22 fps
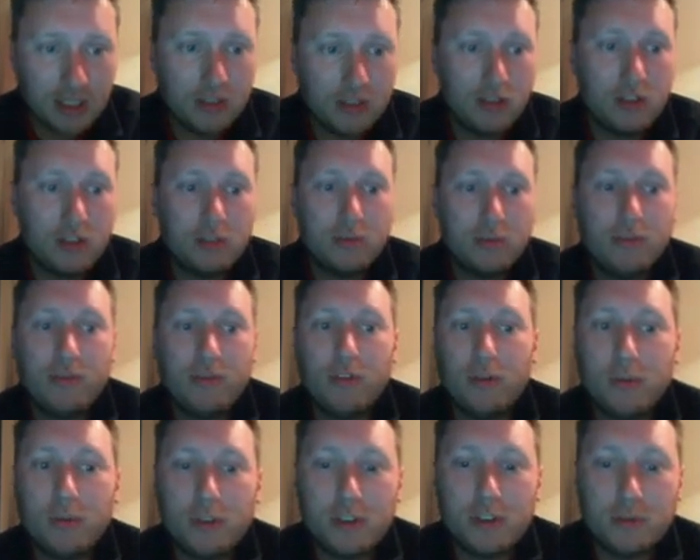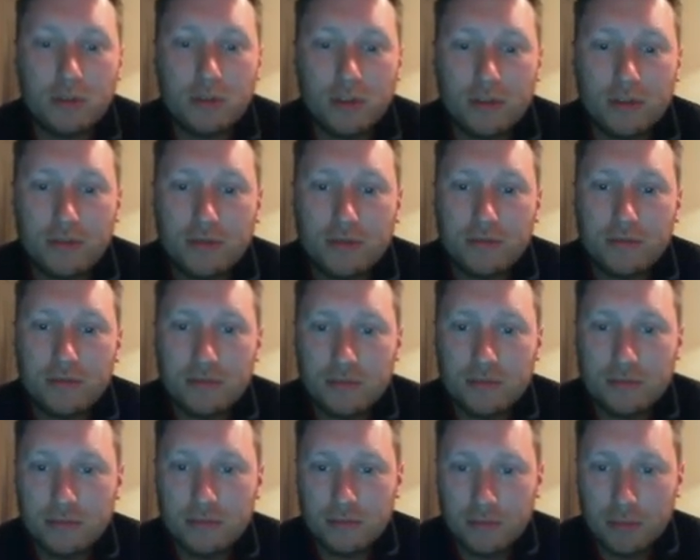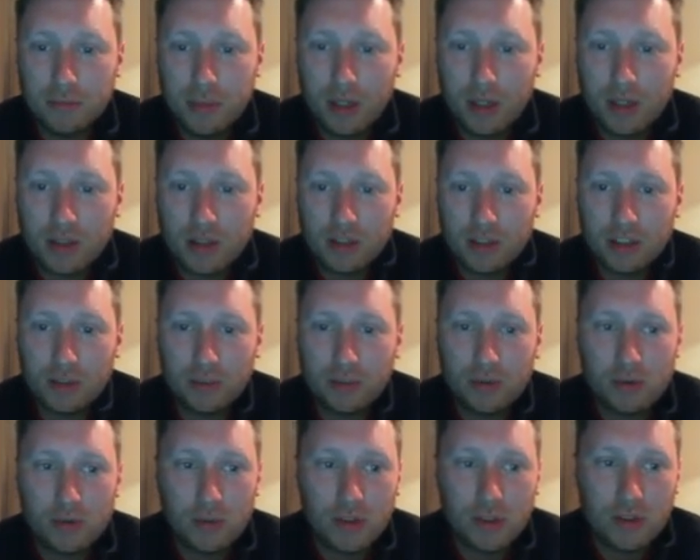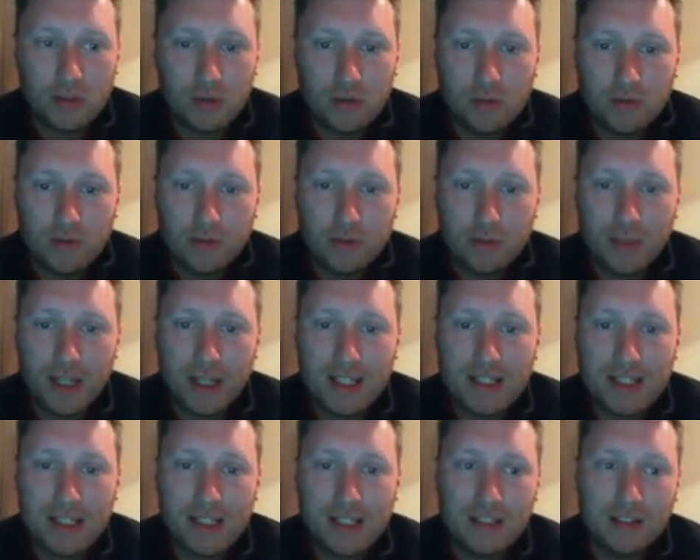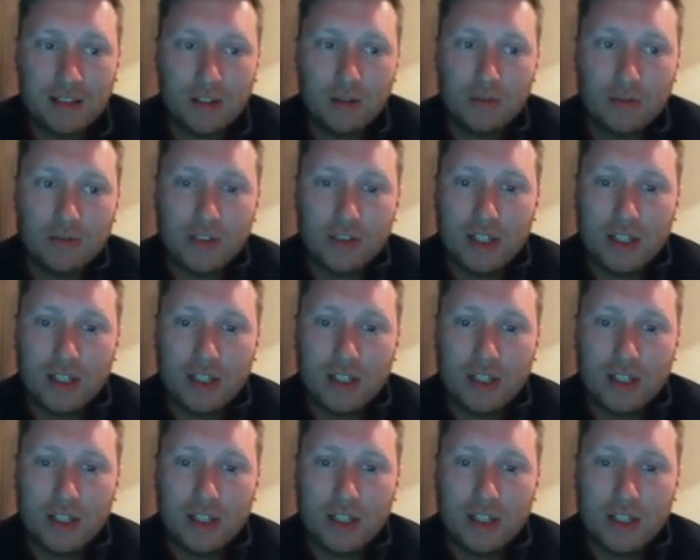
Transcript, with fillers: look to be forming some sort of partnership between the two of them. 18 goals for